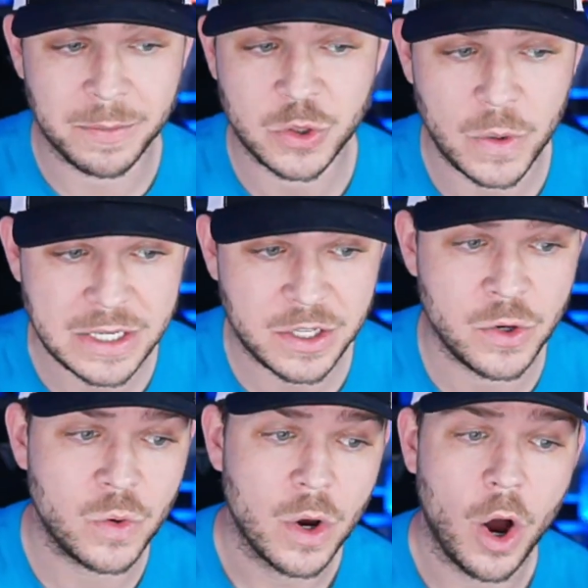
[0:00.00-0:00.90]
Number
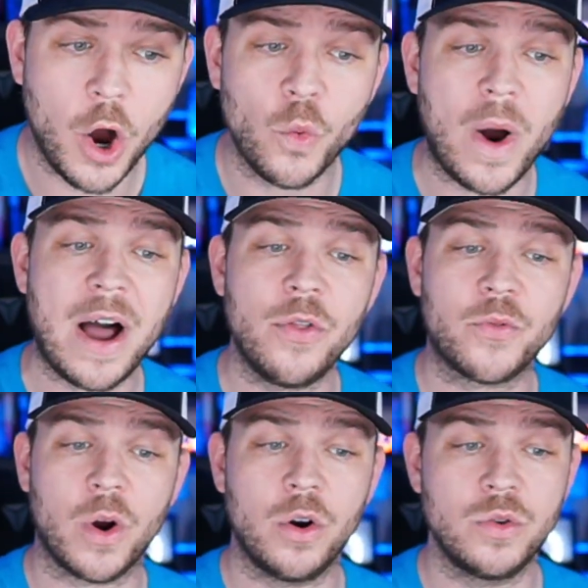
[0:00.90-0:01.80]
22, on wild
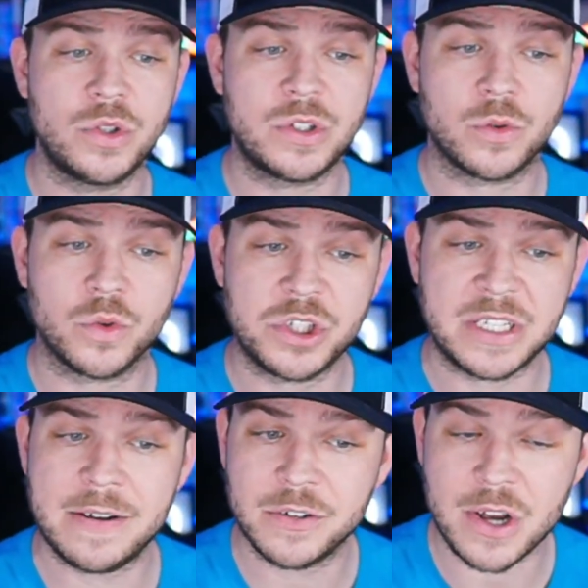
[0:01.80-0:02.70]
throws,
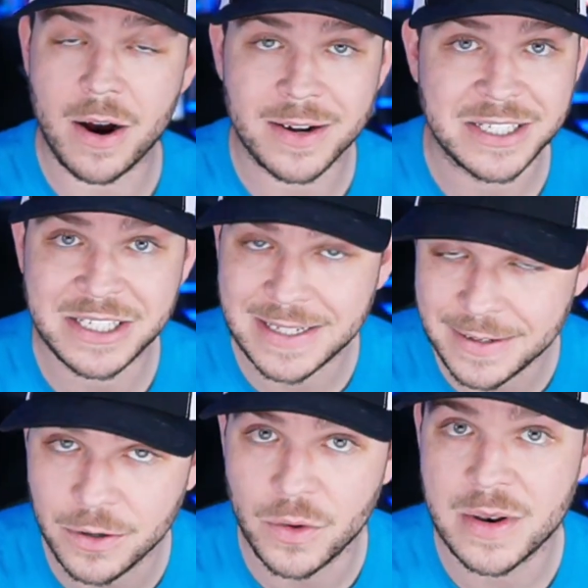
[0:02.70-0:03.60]
receivers are
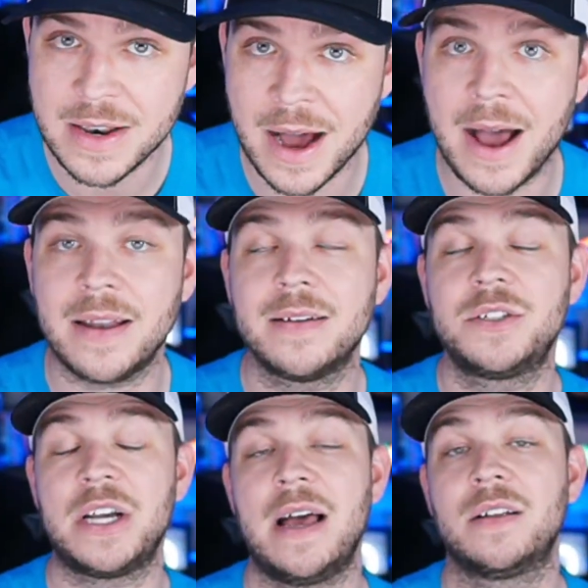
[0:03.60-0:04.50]
still not
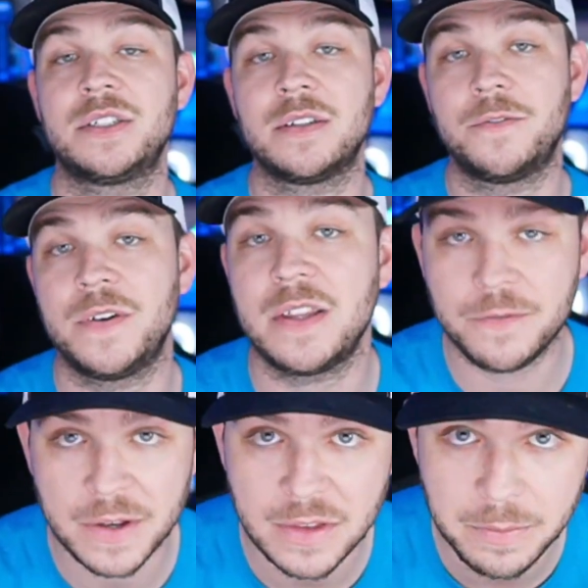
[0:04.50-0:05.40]
challenging the
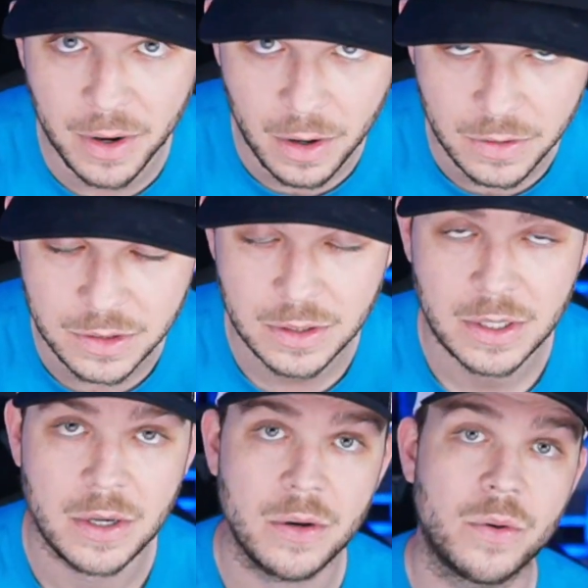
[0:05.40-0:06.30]
50-50 balls.
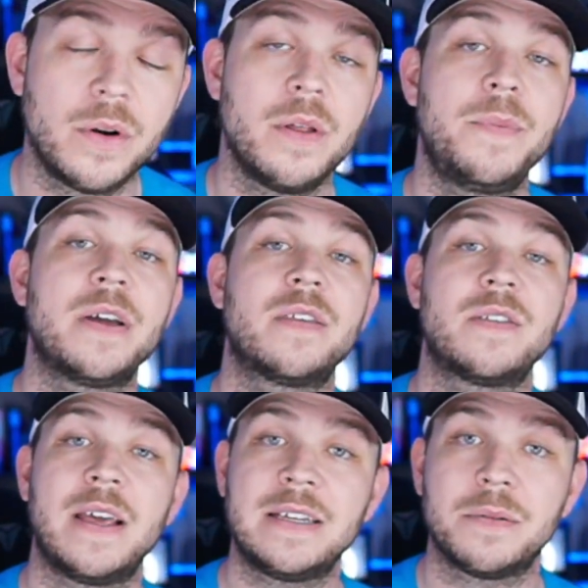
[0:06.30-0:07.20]
One of the big
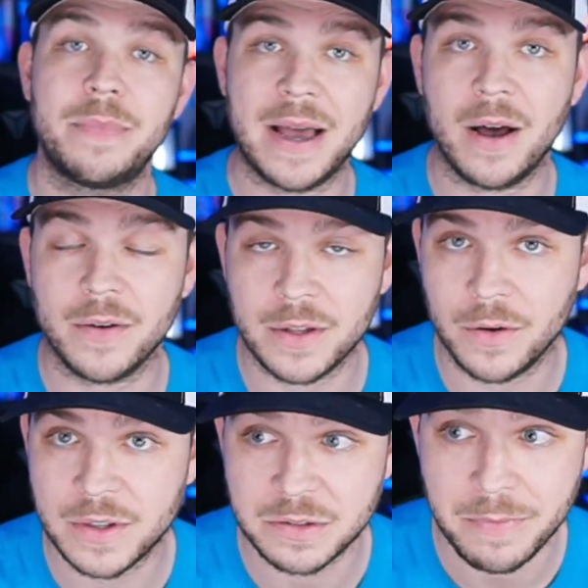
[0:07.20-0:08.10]
things about, you
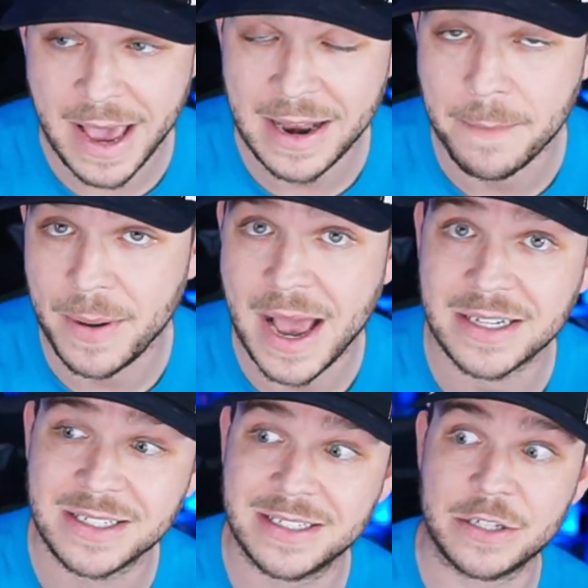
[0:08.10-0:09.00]
know, this Madden and
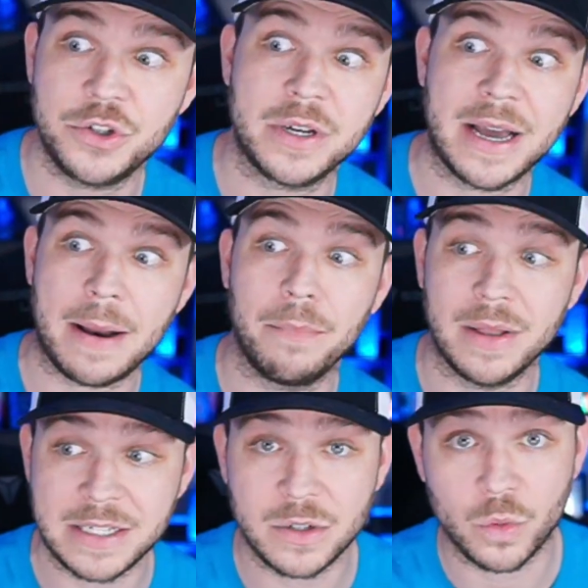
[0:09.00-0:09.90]
passing is that you can kind of
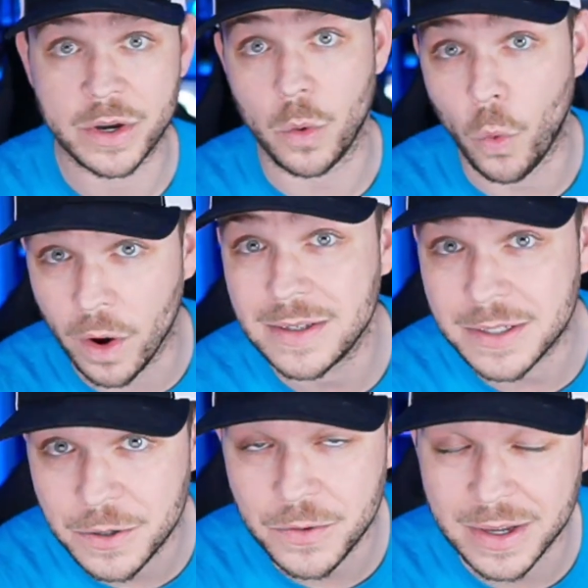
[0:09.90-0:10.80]
place it where you want
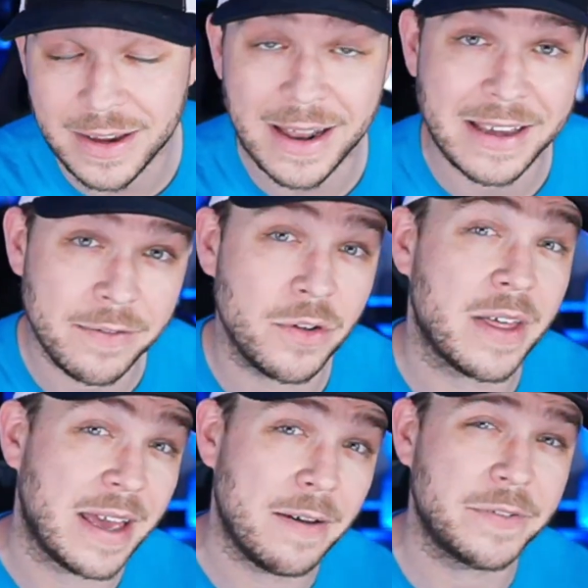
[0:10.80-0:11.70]
to. They're kind of giving you
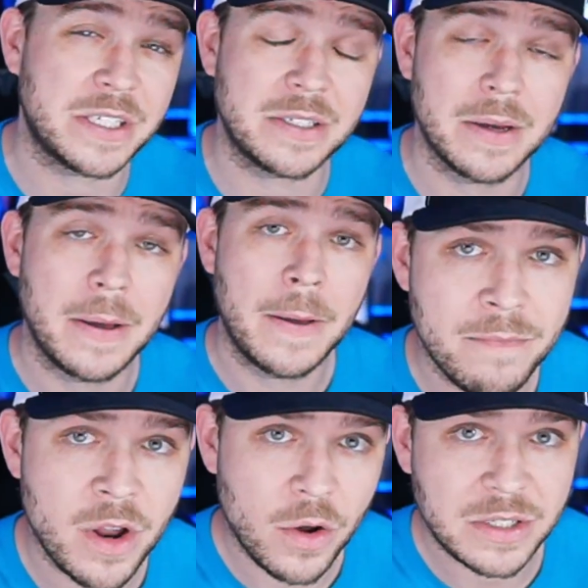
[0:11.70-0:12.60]
that emphasis. What
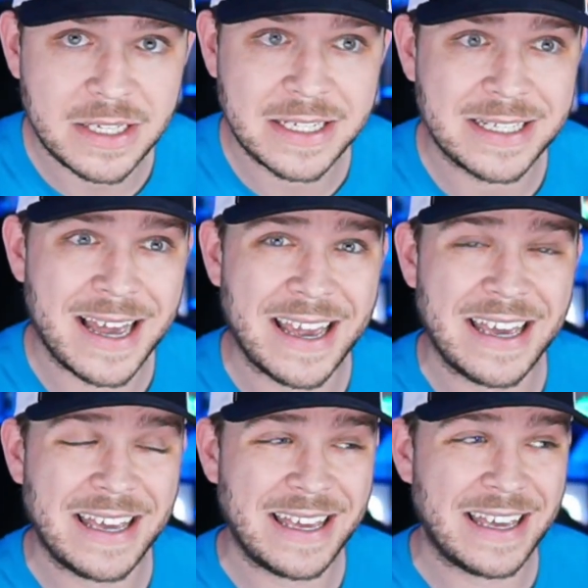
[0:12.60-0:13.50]
I'm noticing is that